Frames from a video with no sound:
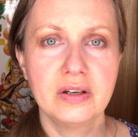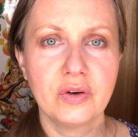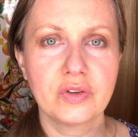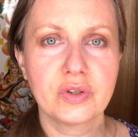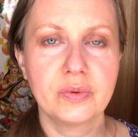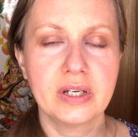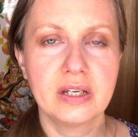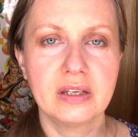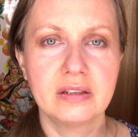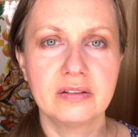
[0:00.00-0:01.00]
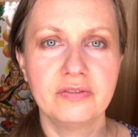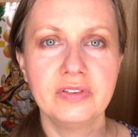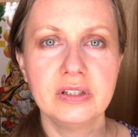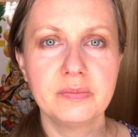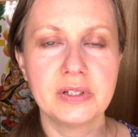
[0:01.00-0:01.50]
earthquake in the
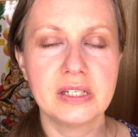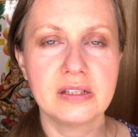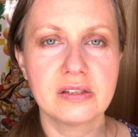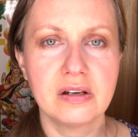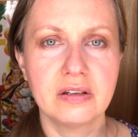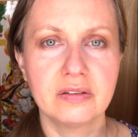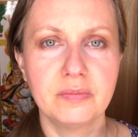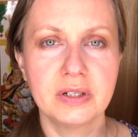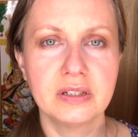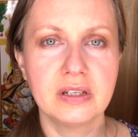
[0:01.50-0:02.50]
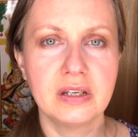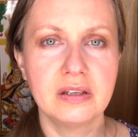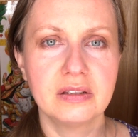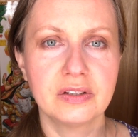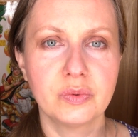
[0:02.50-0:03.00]
Philippines on
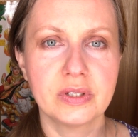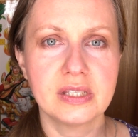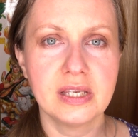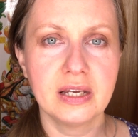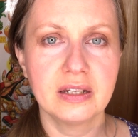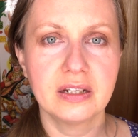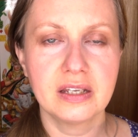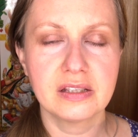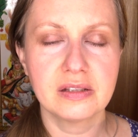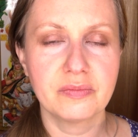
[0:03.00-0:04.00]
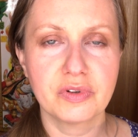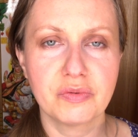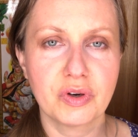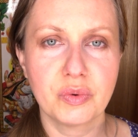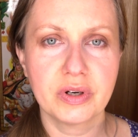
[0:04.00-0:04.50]
Monday, the 22nd, again, I'm
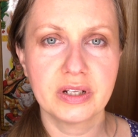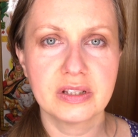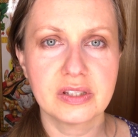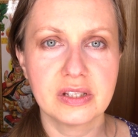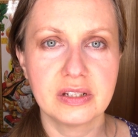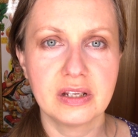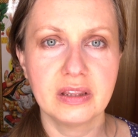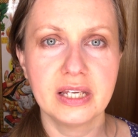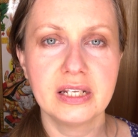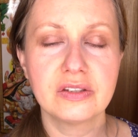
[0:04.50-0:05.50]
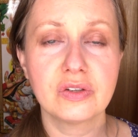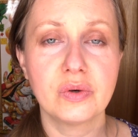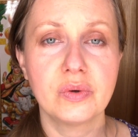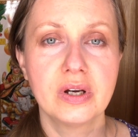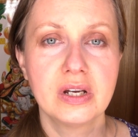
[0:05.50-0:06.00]
recording this a day late,
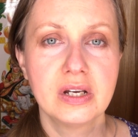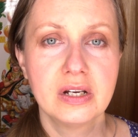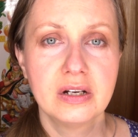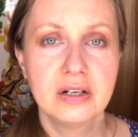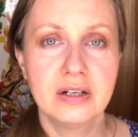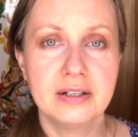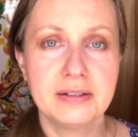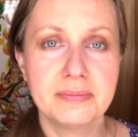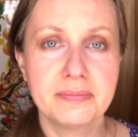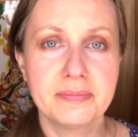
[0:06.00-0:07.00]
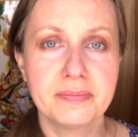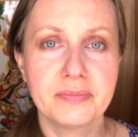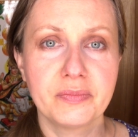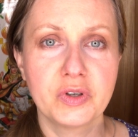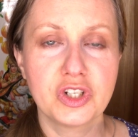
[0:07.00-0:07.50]
so
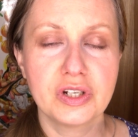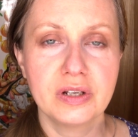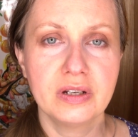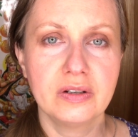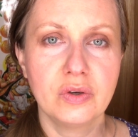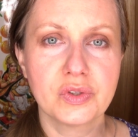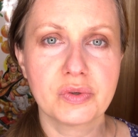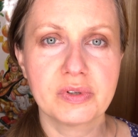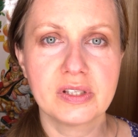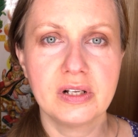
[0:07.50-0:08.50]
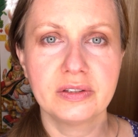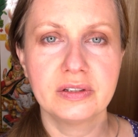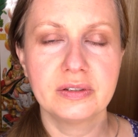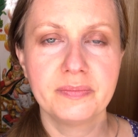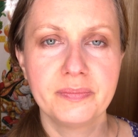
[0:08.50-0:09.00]
which also
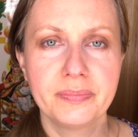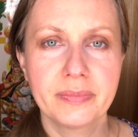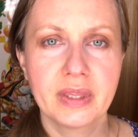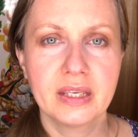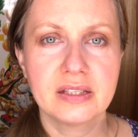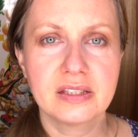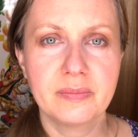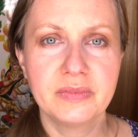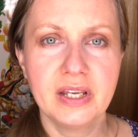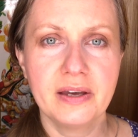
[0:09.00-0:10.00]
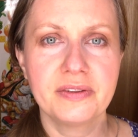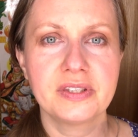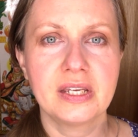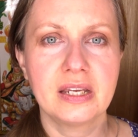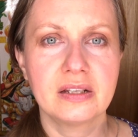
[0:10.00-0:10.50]
resulted in some
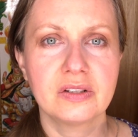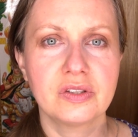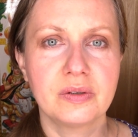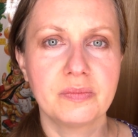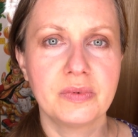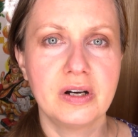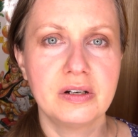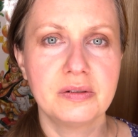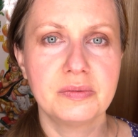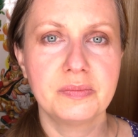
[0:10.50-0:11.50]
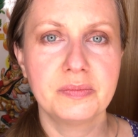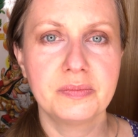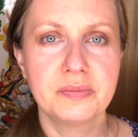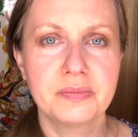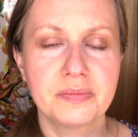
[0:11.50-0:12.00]
deaths and
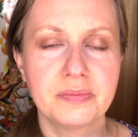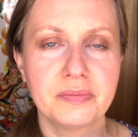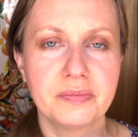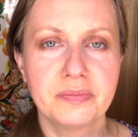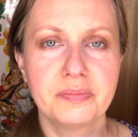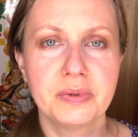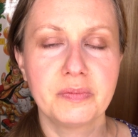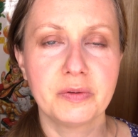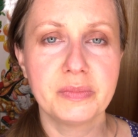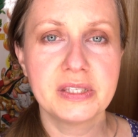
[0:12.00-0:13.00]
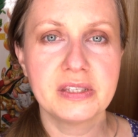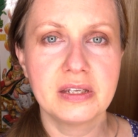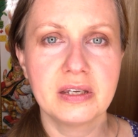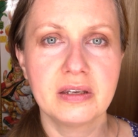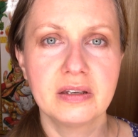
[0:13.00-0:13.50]
some people
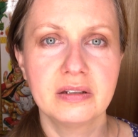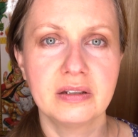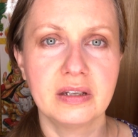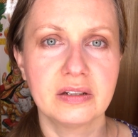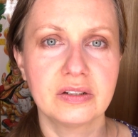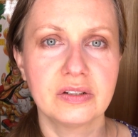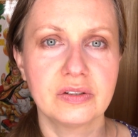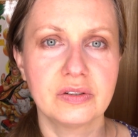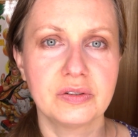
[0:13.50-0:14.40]
missing and